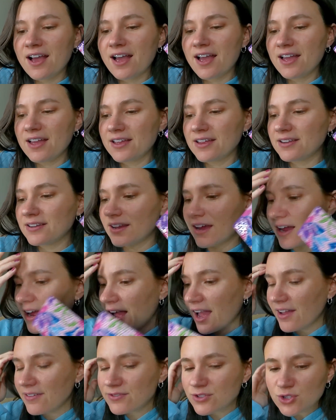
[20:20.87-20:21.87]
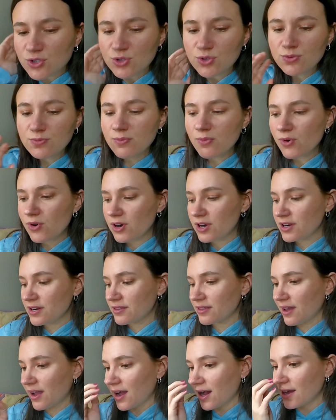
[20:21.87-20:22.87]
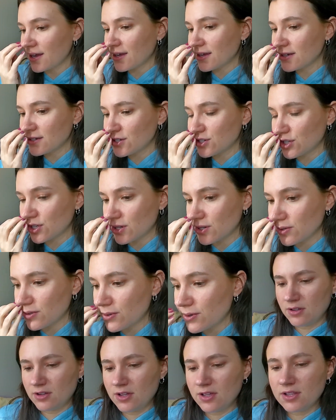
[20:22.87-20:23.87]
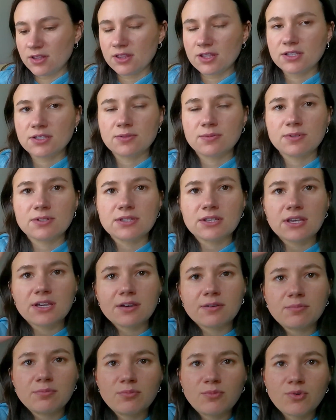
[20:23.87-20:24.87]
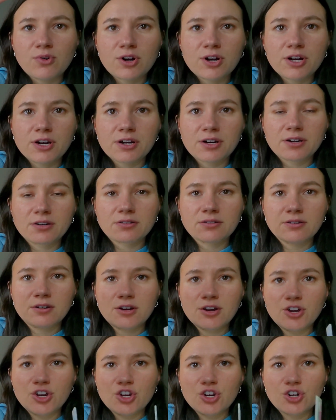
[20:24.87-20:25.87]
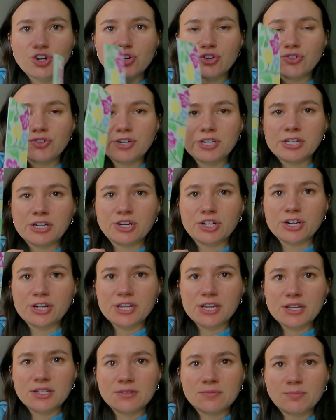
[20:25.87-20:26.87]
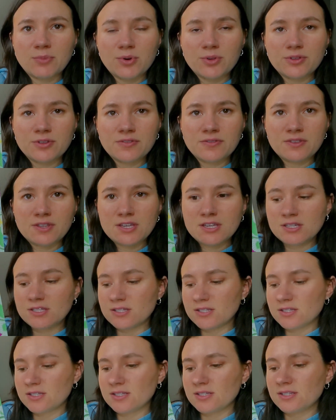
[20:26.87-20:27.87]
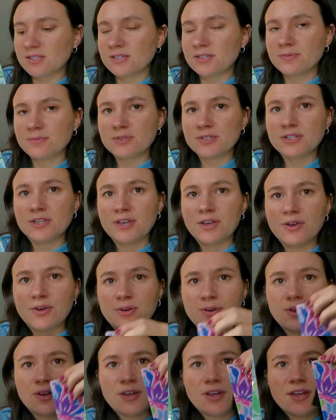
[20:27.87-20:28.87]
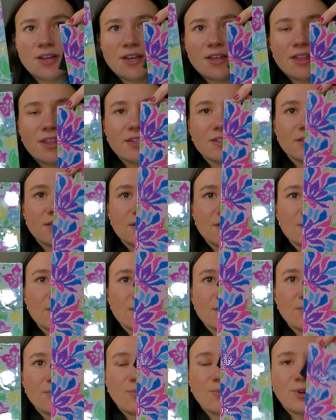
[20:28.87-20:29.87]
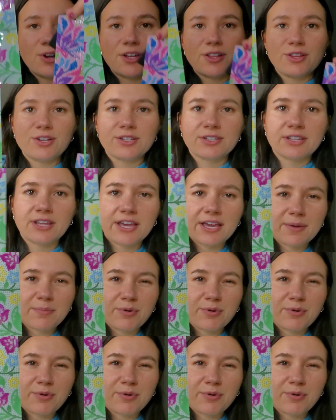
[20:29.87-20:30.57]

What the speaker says: And I have two more that I can do. This one's like more greenery, both of these. So this is what it looked like